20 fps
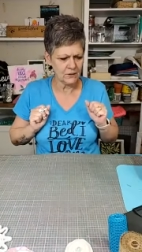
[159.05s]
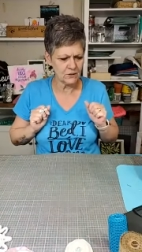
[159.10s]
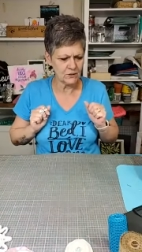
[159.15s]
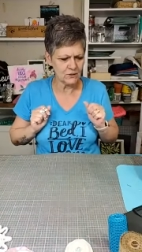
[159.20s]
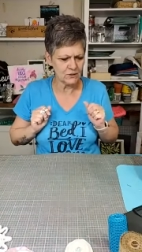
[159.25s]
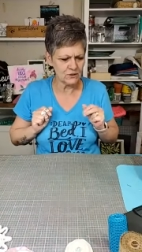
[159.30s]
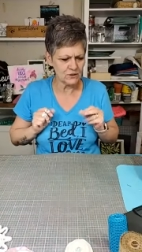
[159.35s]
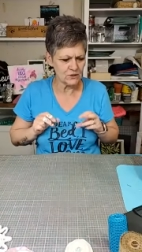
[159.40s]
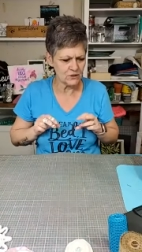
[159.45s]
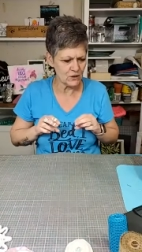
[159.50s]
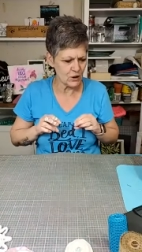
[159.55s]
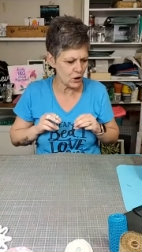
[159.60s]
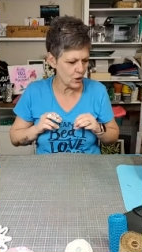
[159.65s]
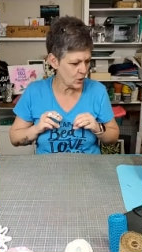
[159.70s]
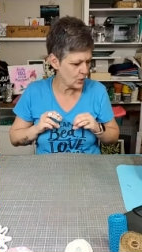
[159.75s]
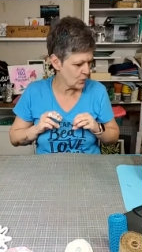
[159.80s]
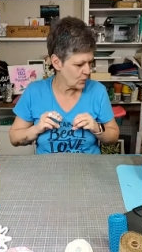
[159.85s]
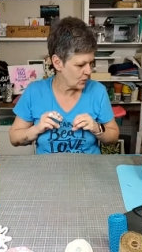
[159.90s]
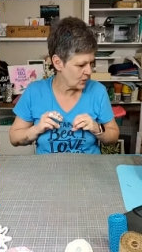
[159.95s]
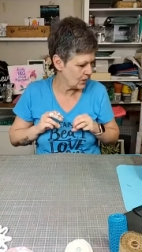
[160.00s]

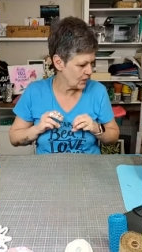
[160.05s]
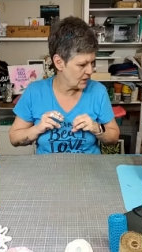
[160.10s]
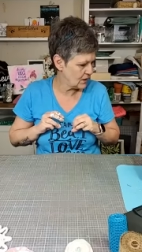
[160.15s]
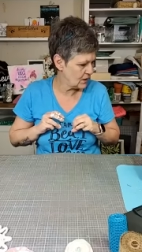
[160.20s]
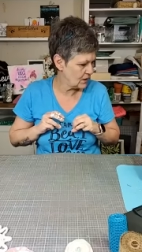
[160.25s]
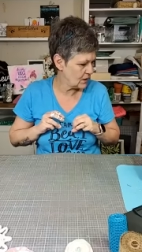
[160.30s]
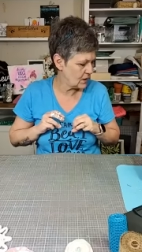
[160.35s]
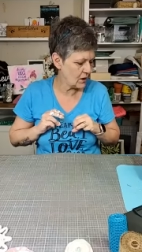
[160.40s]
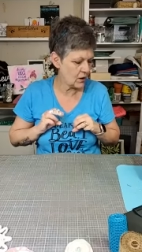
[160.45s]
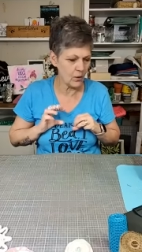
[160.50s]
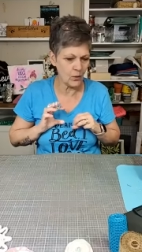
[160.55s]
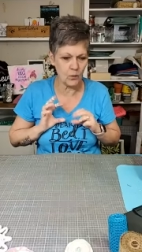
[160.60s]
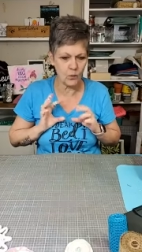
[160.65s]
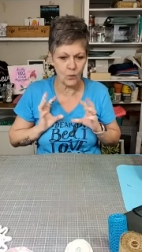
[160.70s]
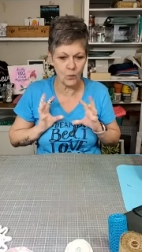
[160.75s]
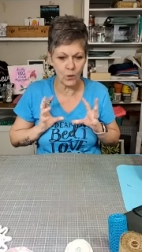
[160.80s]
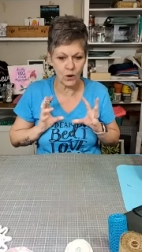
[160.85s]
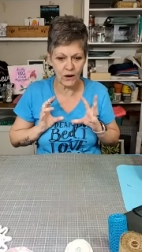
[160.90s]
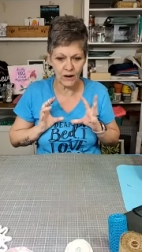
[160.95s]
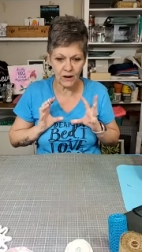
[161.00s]
So,
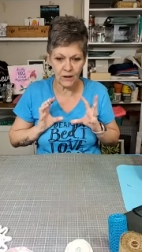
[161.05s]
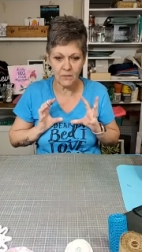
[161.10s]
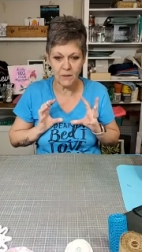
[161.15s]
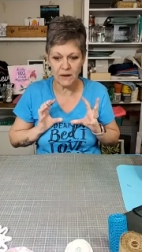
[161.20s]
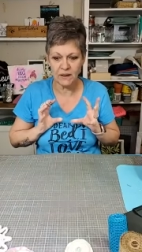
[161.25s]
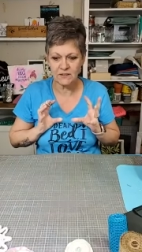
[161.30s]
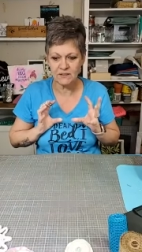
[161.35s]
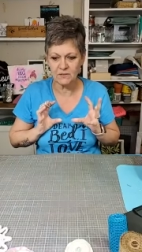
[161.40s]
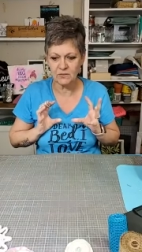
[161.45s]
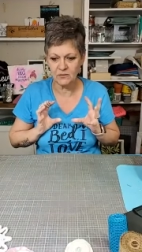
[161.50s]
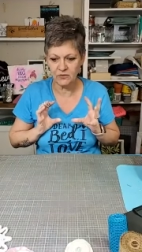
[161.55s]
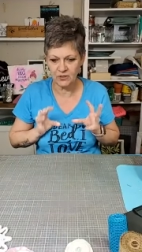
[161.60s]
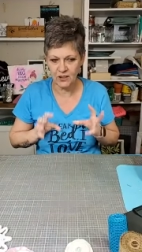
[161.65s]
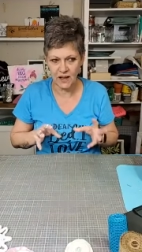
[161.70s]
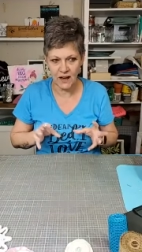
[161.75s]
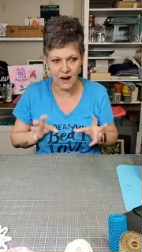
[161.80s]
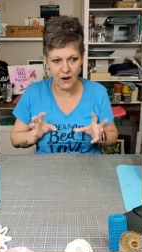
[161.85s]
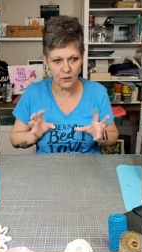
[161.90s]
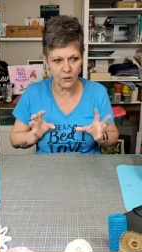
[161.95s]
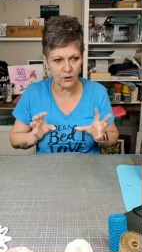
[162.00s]
we're going to make some
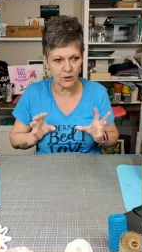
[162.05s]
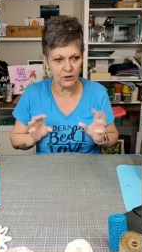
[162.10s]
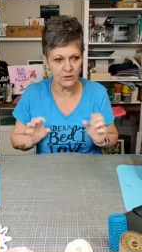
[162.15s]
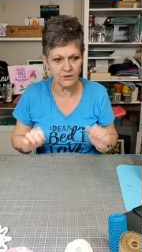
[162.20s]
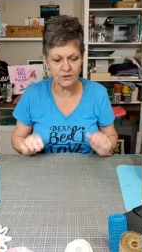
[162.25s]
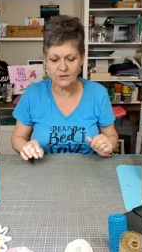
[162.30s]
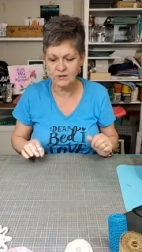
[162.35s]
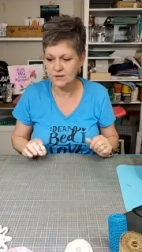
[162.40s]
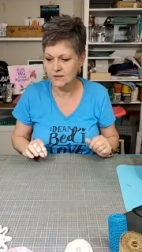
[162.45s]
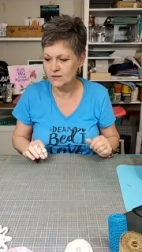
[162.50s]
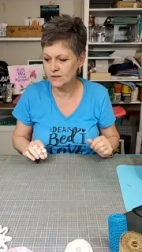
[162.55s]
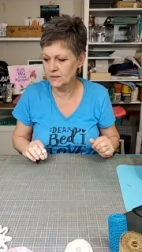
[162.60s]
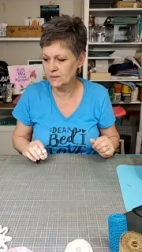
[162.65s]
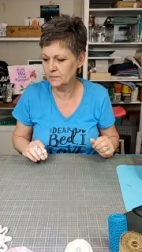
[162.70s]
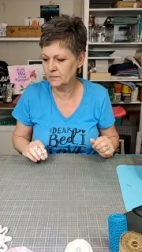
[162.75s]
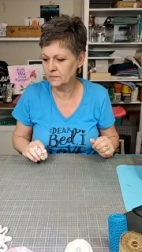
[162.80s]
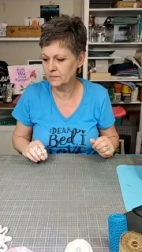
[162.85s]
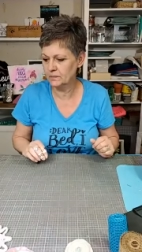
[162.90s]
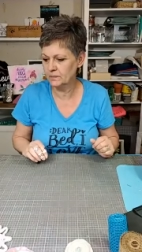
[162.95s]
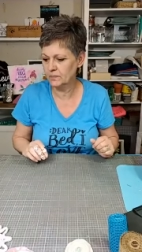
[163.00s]
flowers.
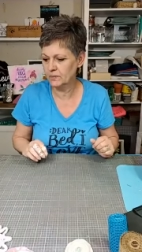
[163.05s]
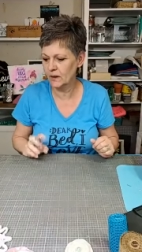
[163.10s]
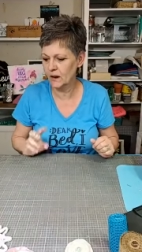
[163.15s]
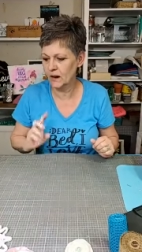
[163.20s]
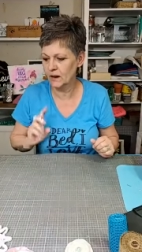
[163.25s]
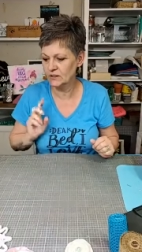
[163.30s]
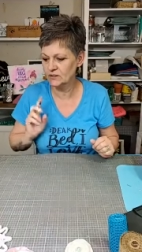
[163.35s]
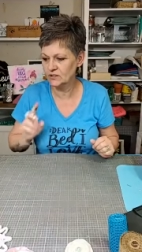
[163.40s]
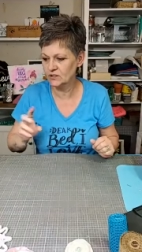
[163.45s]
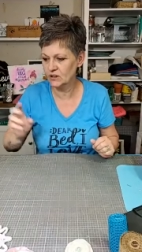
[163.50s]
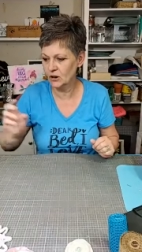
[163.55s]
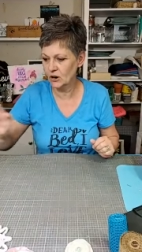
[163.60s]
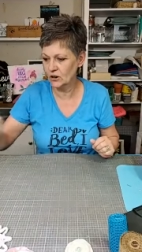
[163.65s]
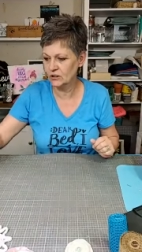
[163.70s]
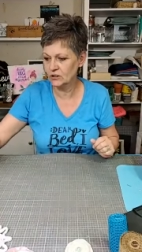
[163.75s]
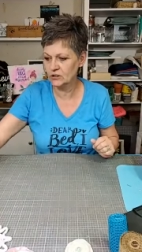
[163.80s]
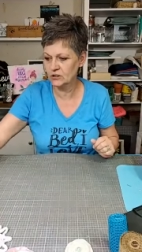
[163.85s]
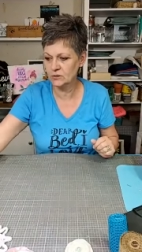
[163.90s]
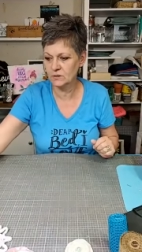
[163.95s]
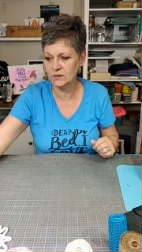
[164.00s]
I
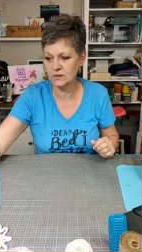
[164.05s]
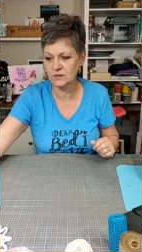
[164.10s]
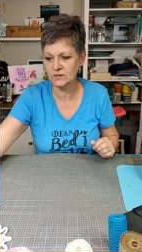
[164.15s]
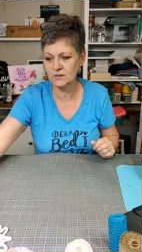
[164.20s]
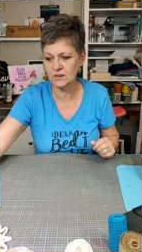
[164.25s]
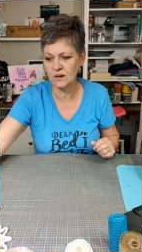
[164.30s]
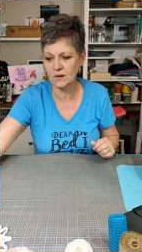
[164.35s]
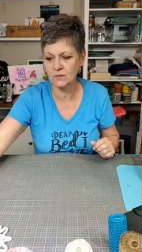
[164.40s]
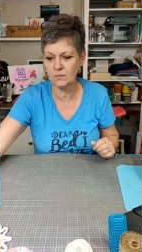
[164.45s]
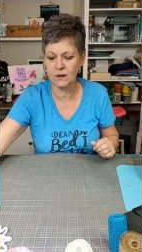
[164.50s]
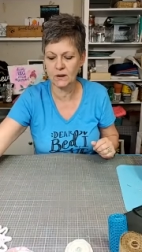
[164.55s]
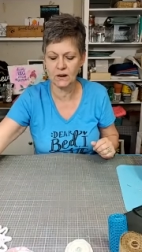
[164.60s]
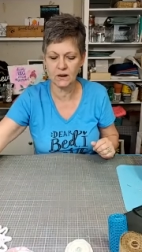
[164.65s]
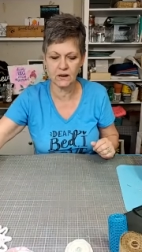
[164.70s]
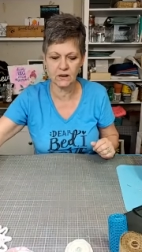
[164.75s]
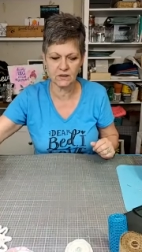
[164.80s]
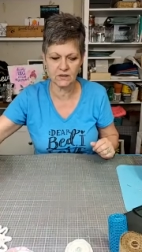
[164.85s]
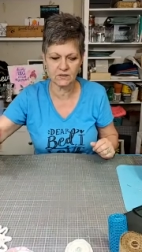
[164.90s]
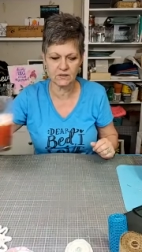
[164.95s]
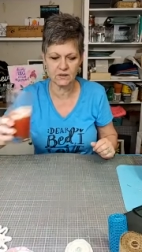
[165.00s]
started doing some. I
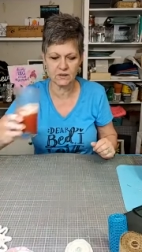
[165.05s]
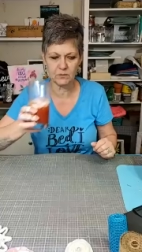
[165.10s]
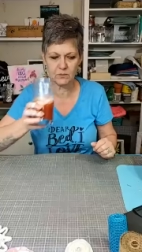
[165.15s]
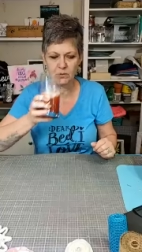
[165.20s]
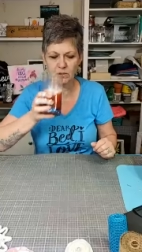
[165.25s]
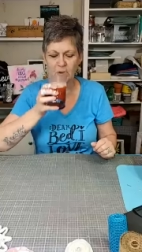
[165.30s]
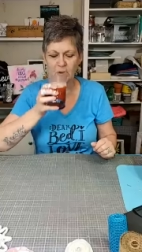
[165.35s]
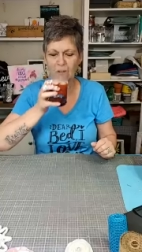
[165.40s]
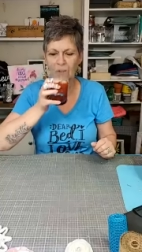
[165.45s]
need a sip.